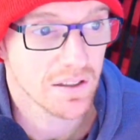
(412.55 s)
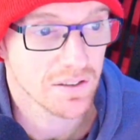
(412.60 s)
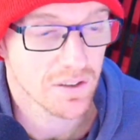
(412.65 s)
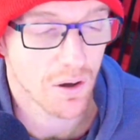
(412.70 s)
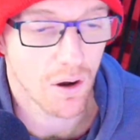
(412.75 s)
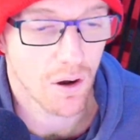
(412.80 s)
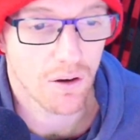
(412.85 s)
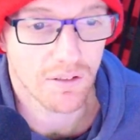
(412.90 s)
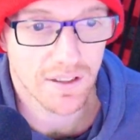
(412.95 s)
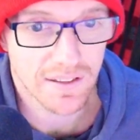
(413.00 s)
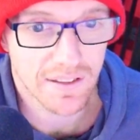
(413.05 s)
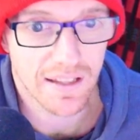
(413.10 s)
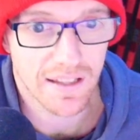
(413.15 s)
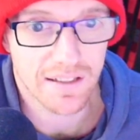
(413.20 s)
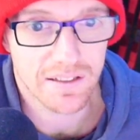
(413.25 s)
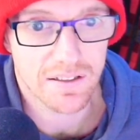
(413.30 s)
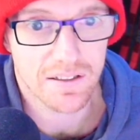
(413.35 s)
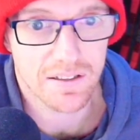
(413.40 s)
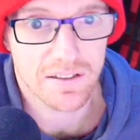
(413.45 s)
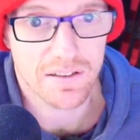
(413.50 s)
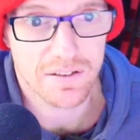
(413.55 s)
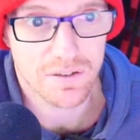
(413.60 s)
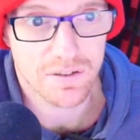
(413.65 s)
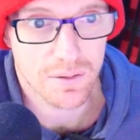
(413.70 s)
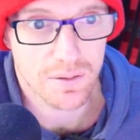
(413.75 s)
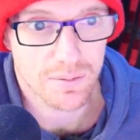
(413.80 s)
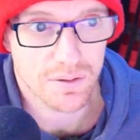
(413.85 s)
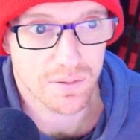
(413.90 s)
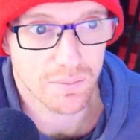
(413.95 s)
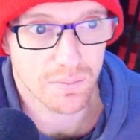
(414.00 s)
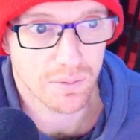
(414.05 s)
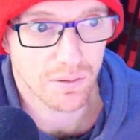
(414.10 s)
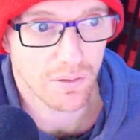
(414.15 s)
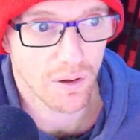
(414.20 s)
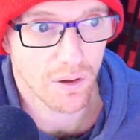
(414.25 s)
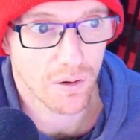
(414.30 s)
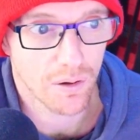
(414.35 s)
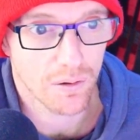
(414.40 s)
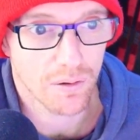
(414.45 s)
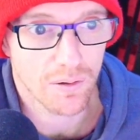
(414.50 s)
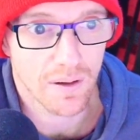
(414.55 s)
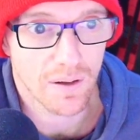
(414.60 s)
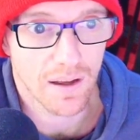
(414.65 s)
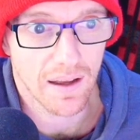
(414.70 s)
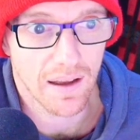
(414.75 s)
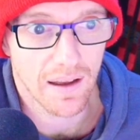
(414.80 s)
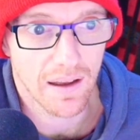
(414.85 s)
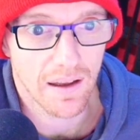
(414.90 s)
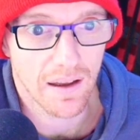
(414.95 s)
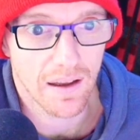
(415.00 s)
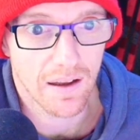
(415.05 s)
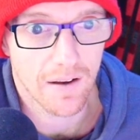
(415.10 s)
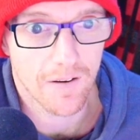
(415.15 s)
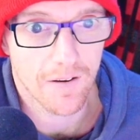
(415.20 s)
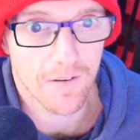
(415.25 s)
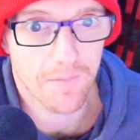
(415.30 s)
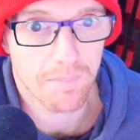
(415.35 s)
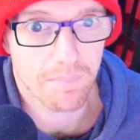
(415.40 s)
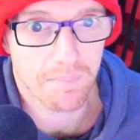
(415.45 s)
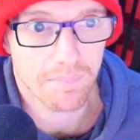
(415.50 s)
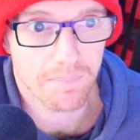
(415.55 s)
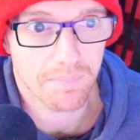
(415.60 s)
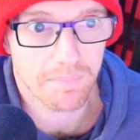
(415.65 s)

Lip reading: So I'll link that in the description below. And